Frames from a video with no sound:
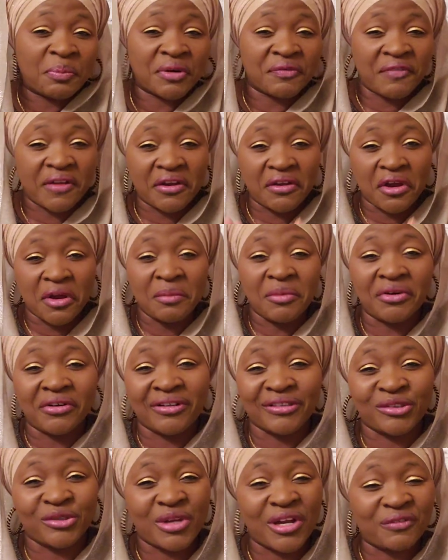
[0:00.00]
prophet God
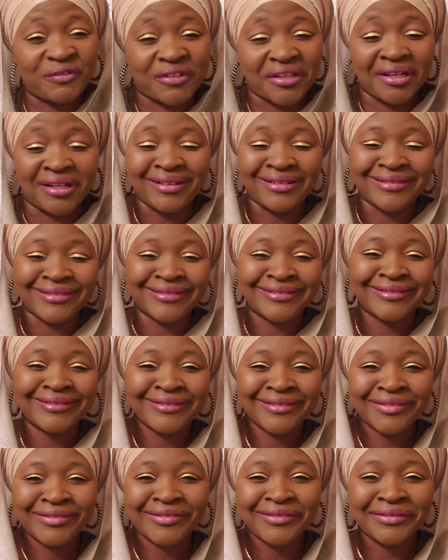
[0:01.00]
mirrors you after,
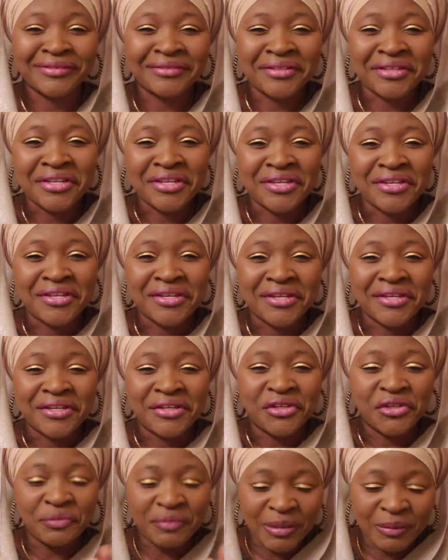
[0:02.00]

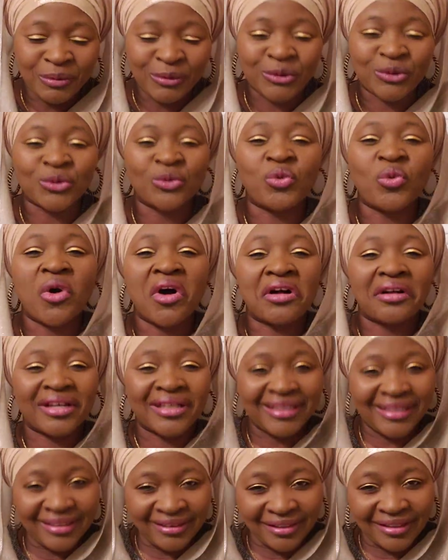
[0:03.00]
you'll be able to
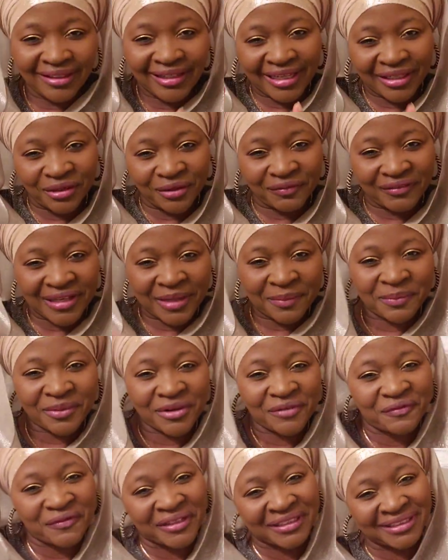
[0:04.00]
walk in the line of that
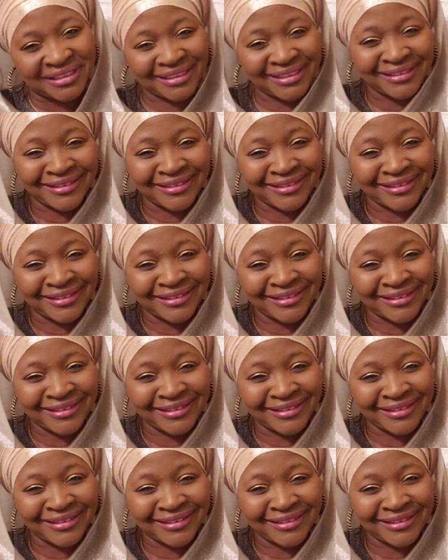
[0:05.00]
prophet.